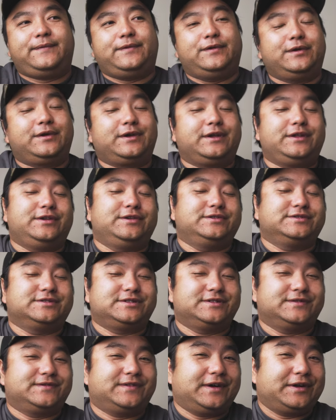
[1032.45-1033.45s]
You can use
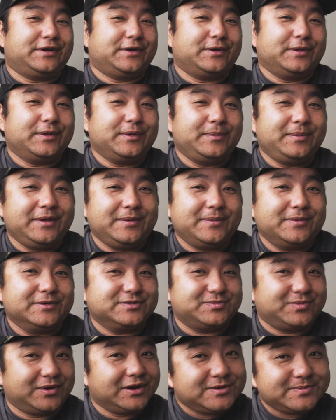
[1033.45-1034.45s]
it to find other
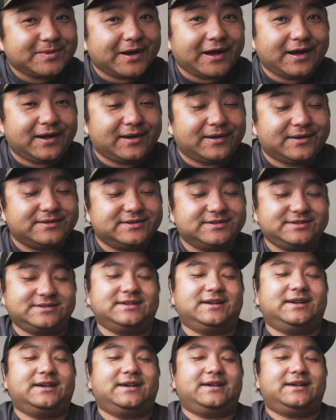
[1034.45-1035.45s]
people's brush piles.
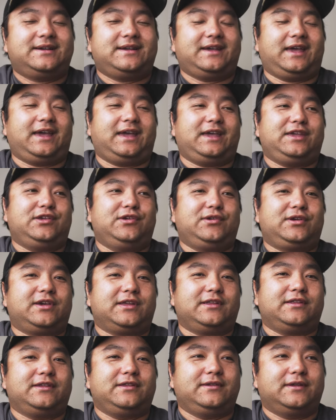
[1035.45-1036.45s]
And you
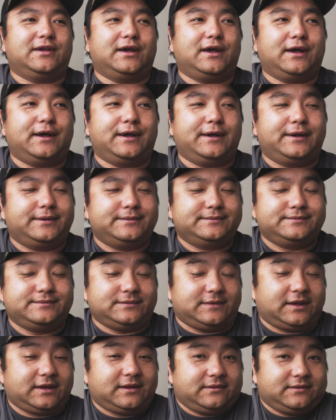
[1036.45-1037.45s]
can, you
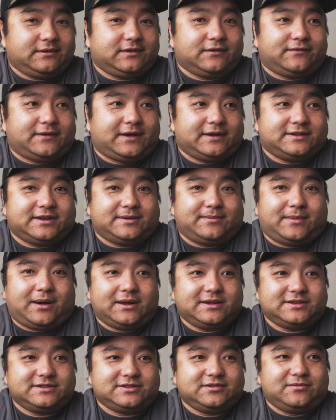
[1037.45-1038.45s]
can find dead
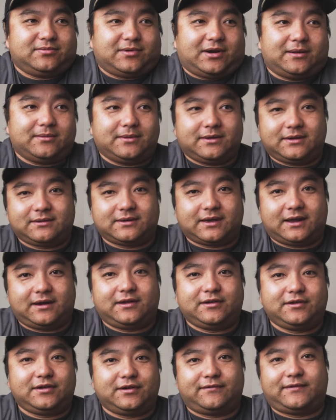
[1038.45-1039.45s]
bodies too, probably. I
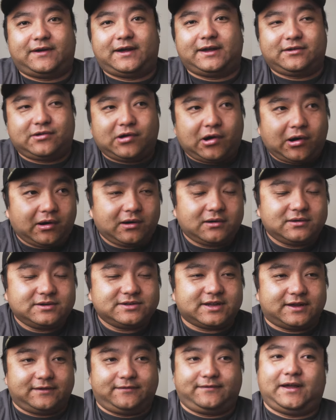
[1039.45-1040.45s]
don't know, you can find
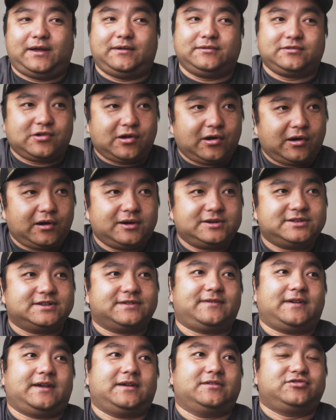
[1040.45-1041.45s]
cars. I found cars,
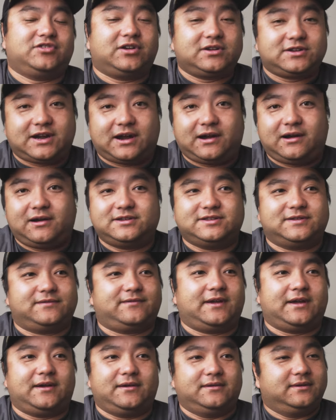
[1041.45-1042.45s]
I found truck tires, I
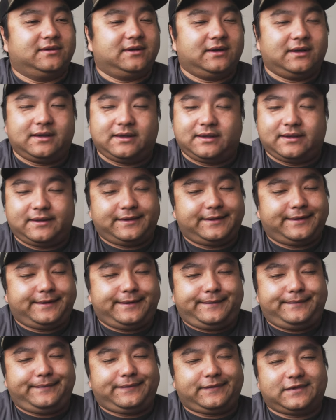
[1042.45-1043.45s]
found...
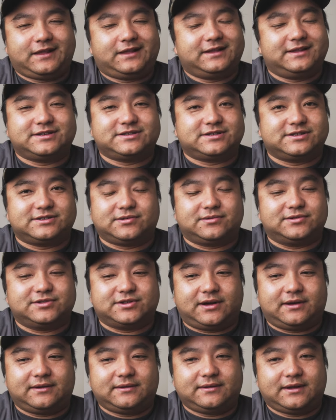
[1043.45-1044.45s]
The list just goes
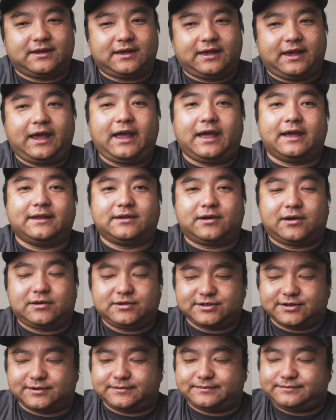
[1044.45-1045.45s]
on. And
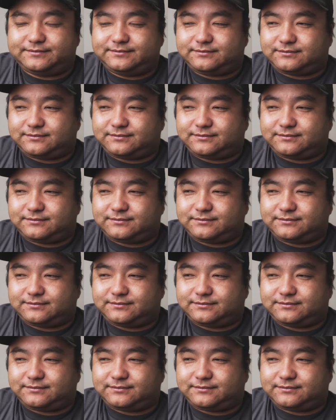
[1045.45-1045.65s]
also,